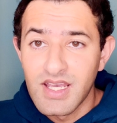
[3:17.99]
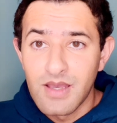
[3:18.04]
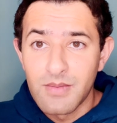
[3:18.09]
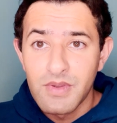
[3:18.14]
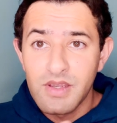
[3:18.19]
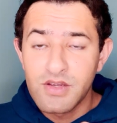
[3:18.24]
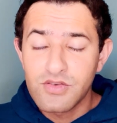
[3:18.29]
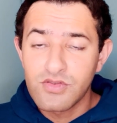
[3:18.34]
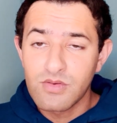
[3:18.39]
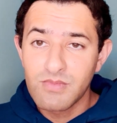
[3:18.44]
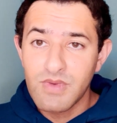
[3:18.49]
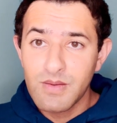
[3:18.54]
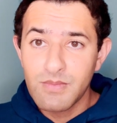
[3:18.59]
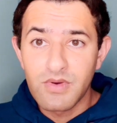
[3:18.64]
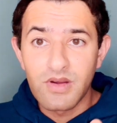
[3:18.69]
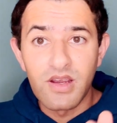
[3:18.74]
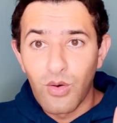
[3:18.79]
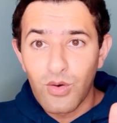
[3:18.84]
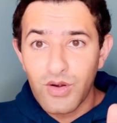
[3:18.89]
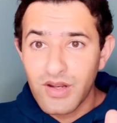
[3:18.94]
Because
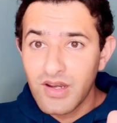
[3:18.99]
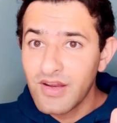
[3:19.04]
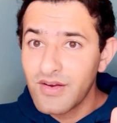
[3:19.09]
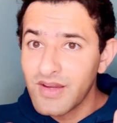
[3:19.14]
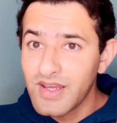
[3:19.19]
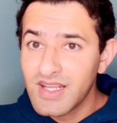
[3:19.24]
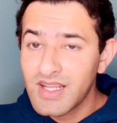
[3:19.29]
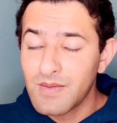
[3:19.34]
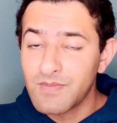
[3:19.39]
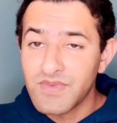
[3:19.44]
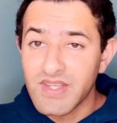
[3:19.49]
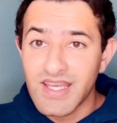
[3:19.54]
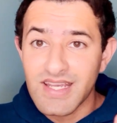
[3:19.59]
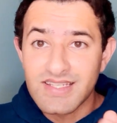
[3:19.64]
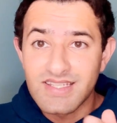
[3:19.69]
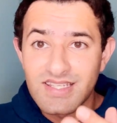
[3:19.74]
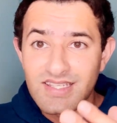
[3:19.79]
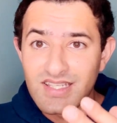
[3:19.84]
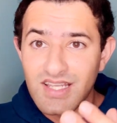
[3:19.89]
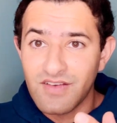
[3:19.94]
remember, ordinary income
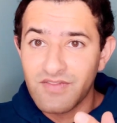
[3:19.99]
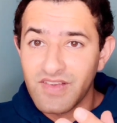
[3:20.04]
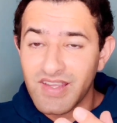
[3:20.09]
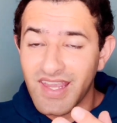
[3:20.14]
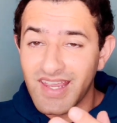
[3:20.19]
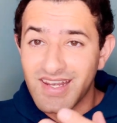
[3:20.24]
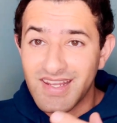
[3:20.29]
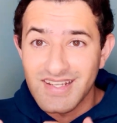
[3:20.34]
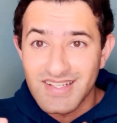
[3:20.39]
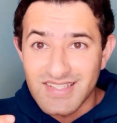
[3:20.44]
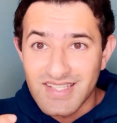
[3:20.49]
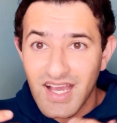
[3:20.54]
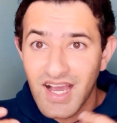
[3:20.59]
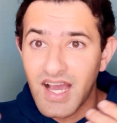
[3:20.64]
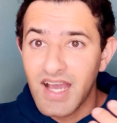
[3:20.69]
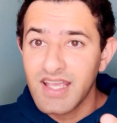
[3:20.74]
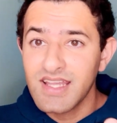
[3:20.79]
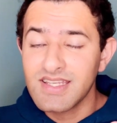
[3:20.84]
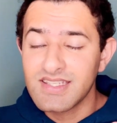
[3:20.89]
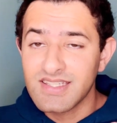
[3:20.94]
tax is suffocating. It's the
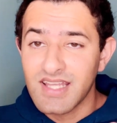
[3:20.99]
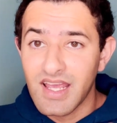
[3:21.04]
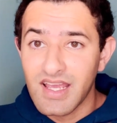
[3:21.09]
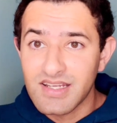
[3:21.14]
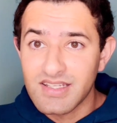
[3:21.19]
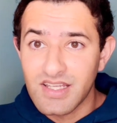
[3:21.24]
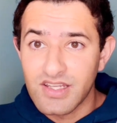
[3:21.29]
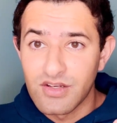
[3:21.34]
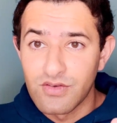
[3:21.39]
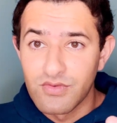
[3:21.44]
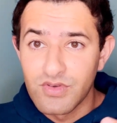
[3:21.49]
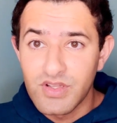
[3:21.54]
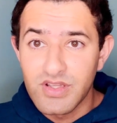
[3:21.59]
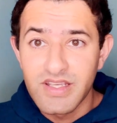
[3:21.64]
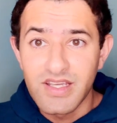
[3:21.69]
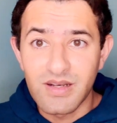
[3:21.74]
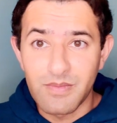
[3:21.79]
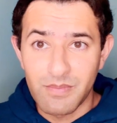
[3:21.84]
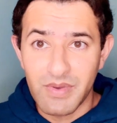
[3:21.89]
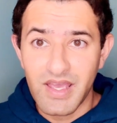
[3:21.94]
highest tax that you're really
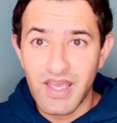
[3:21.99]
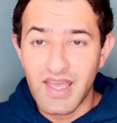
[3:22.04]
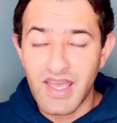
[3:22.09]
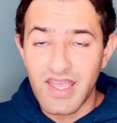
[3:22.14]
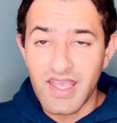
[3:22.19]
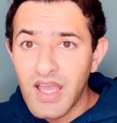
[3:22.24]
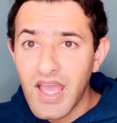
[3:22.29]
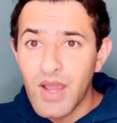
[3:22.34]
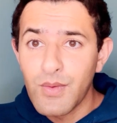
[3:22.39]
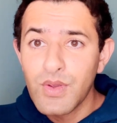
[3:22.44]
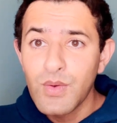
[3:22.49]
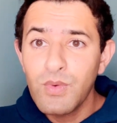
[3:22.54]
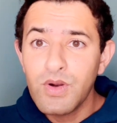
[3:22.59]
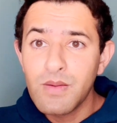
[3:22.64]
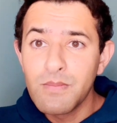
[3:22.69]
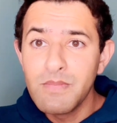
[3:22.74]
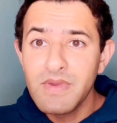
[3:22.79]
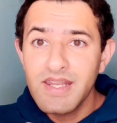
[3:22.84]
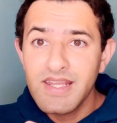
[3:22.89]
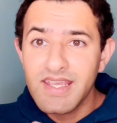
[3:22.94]
going to pay, and we want
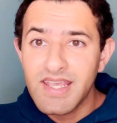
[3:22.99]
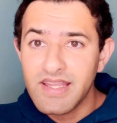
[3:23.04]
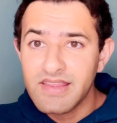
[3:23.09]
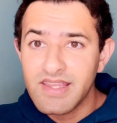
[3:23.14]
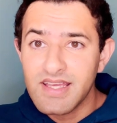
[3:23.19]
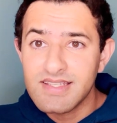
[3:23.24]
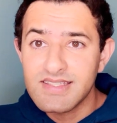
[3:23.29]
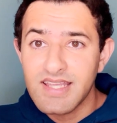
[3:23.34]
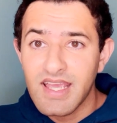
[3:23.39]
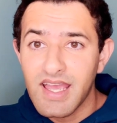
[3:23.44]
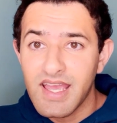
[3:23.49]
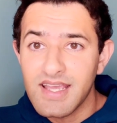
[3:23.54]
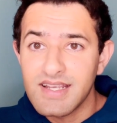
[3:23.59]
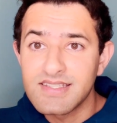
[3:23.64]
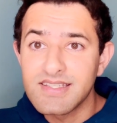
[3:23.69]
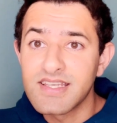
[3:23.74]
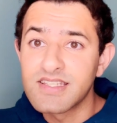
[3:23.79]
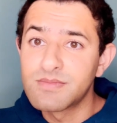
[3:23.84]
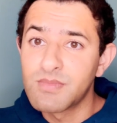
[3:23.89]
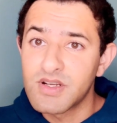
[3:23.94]
to mitigate that
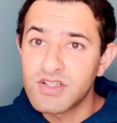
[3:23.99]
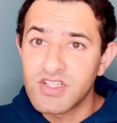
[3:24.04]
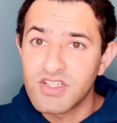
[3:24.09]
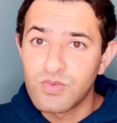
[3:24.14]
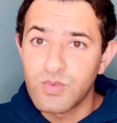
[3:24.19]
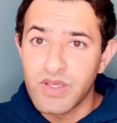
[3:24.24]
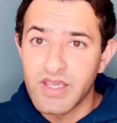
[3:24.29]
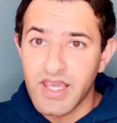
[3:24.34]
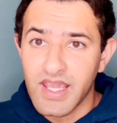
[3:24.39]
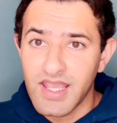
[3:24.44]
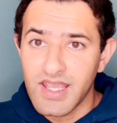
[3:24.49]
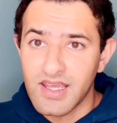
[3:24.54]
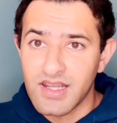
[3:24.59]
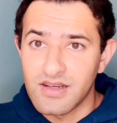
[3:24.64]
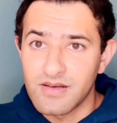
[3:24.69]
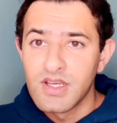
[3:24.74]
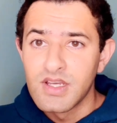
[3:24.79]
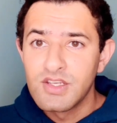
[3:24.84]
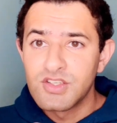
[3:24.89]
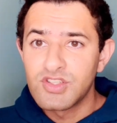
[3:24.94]
tax as much as we
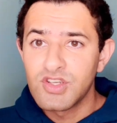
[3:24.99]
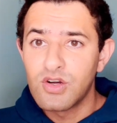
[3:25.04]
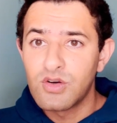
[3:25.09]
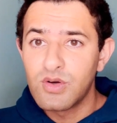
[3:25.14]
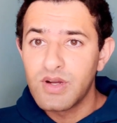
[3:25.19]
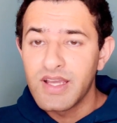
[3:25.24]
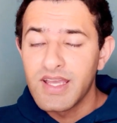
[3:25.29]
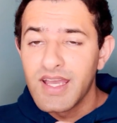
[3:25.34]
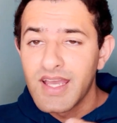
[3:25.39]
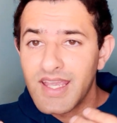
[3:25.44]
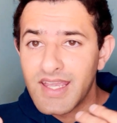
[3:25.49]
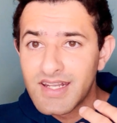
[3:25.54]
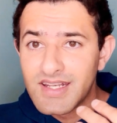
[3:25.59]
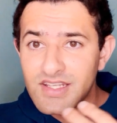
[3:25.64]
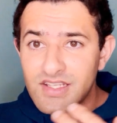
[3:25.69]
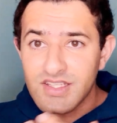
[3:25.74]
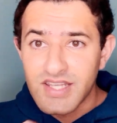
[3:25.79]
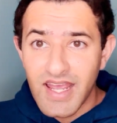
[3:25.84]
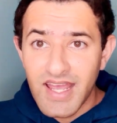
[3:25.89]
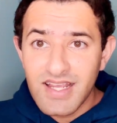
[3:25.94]
can. So in
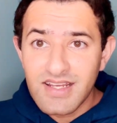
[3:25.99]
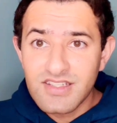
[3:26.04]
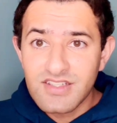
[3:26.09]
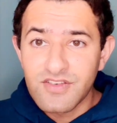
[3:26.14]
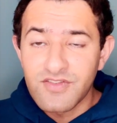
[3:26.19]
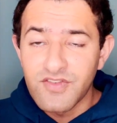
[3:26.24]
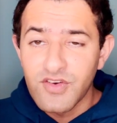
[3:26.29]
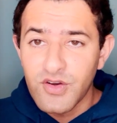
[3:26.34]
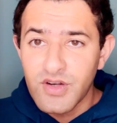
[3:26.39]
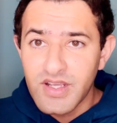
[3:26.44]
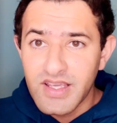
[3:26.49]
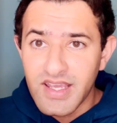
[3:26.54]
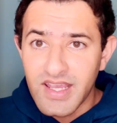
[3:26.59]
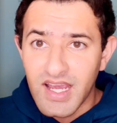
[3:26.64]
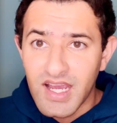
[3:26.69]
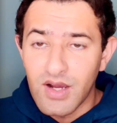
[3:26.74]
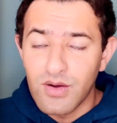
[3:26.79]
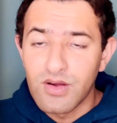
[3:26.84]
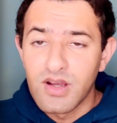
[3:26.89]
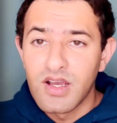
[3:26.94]
a tax-deferred
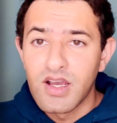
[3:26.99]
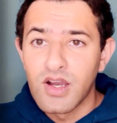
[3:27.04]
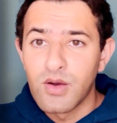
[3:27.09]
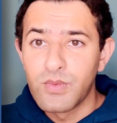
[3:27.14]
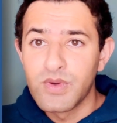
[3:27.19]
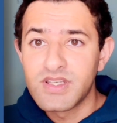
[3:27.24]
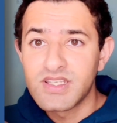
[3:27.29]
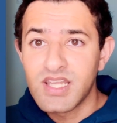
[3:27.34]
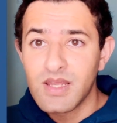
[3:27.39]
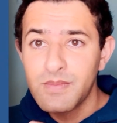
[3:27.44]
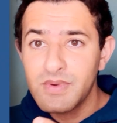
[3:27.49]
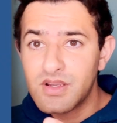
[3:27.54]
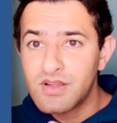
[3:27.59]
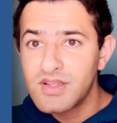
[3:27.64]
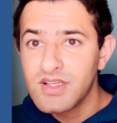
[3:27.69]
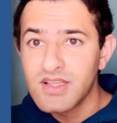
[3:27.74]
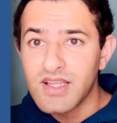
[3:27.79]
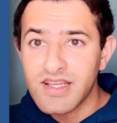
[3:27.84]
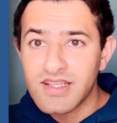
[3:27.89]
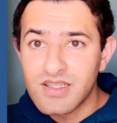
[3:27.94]
account, we
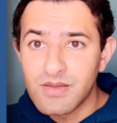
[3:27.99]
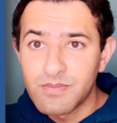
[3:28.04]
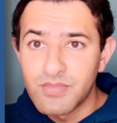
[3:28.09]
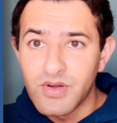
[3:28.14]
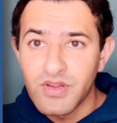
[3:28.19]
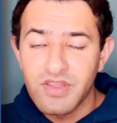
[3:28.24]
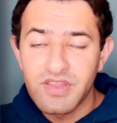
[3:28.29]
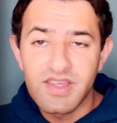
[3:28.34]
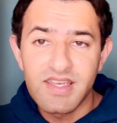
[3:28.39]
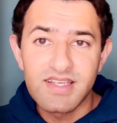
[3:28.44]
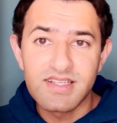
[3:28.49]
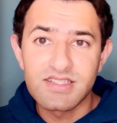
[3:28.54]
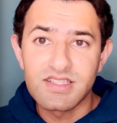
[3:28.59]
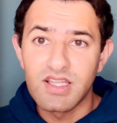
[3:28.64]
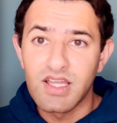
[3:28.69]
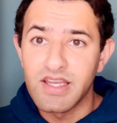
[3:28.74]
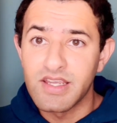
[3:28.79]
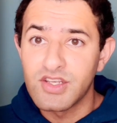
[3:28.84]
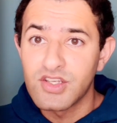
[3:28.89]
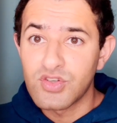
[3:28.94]
typically like to put things
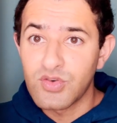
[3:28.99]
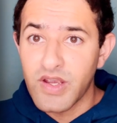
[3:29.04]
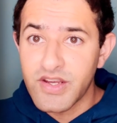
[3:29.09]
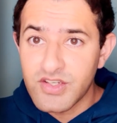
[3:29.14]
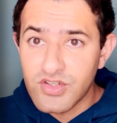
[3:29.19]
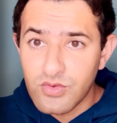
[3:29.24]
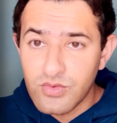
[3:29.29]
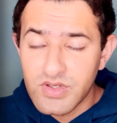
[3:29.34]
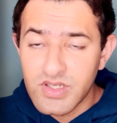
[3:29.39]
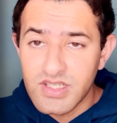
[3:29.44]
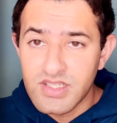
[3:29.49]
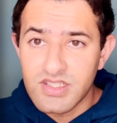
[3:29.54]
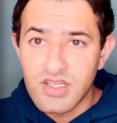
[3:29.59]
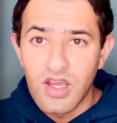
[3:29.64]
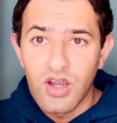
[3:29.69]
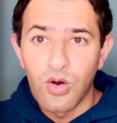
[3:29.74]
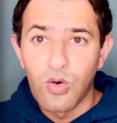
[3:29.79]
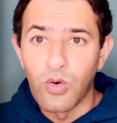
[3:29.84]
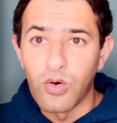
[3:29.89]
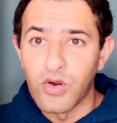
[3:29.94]
like treasuries
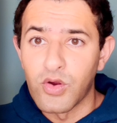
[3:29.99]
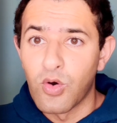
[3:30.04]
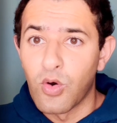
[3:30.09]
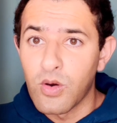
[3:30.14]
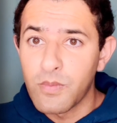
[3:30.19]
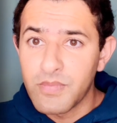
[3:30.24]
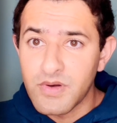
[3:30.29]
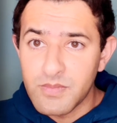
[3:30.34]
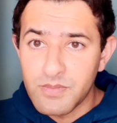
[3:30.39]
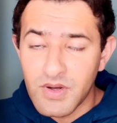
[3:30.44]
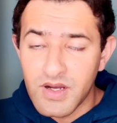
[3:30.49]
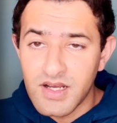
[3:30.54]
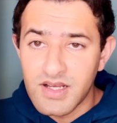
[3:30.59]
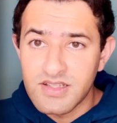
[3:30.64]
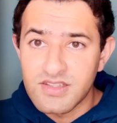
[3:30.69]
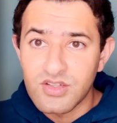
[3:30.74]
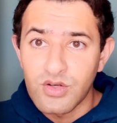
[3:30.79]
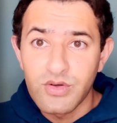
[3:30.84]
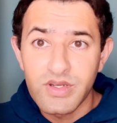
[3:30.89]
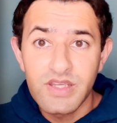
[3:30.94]
or corporate
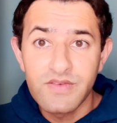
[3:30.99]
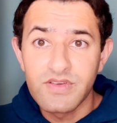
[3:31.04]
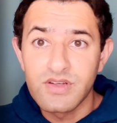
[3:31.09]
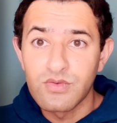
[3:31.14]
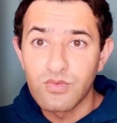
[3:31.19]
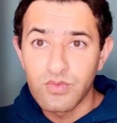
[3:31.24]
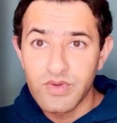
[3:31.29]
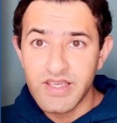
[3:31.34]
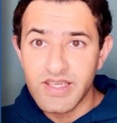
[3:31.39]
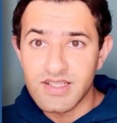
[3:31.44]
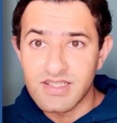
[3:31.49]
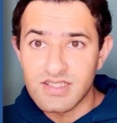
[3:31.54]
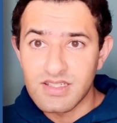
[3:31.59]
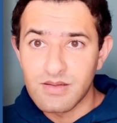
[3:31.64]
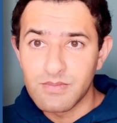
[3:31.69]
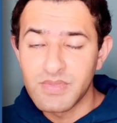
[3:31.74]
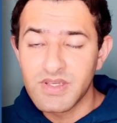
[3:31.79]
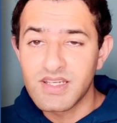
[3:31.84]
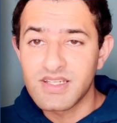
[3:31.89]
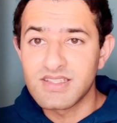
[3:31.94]
bonds or even REITs
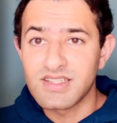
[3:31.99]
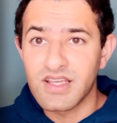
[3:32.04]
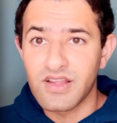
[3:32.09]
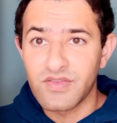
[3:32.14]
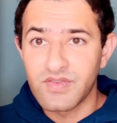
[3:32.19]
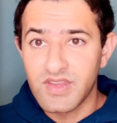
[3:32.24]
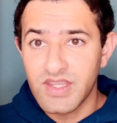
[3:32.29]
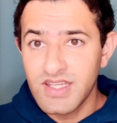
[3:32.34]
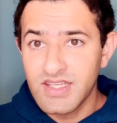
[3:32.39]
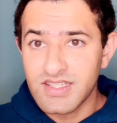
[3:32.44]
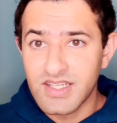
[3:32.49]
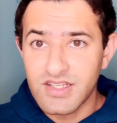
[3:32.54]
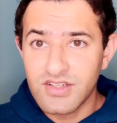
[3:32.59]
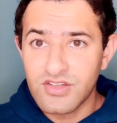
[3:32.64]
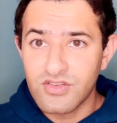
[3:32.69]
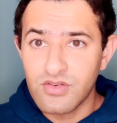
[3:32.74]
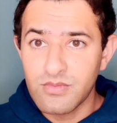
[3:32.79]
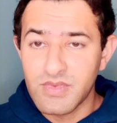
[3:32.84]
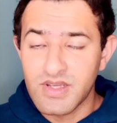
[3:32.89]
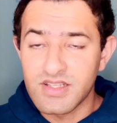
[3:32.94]
because these
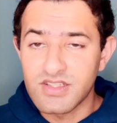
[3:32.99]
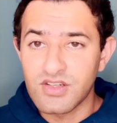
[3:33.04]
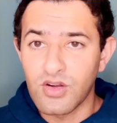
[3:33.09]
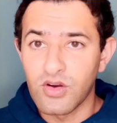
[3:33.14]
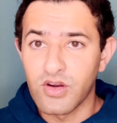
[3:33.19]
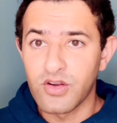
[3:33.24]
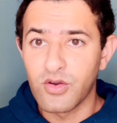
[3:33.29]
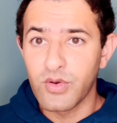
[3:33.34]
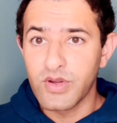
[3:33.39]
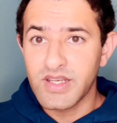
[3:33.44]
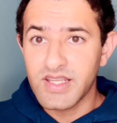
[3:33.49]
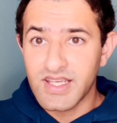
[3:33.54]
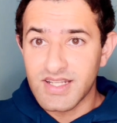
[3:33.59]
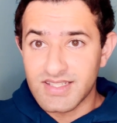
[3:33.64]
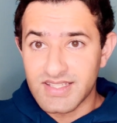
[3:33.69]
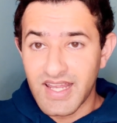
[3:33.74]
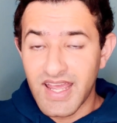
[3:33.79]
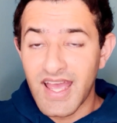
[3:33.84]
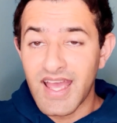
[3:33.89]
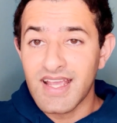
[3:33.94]
instruments are going to
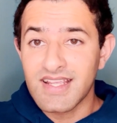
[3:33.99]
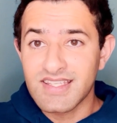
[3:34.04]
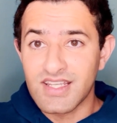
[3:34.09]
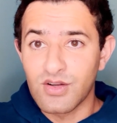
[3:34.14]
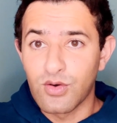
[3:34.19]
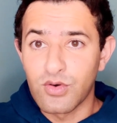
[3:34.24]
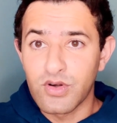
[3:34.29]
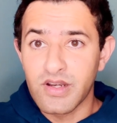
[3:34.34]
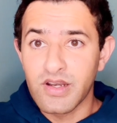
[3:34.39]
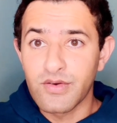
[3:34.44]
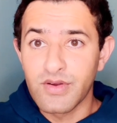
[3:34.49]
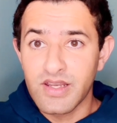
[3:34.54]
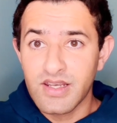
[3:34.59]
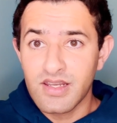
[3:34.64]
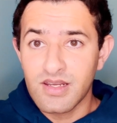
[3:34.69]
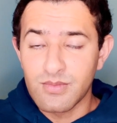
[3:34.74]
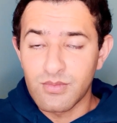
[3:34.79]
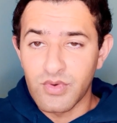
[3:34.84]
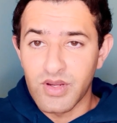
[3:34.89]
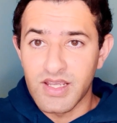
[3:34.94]
get taxed at ordinary
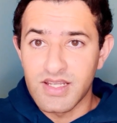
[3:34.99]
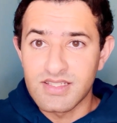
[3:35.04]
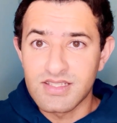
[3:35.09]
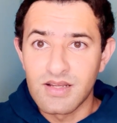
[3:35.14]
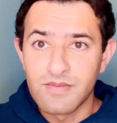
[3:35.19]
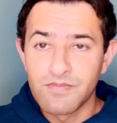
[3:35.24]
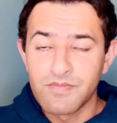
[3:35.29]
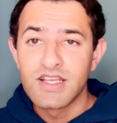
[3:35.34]
income rates.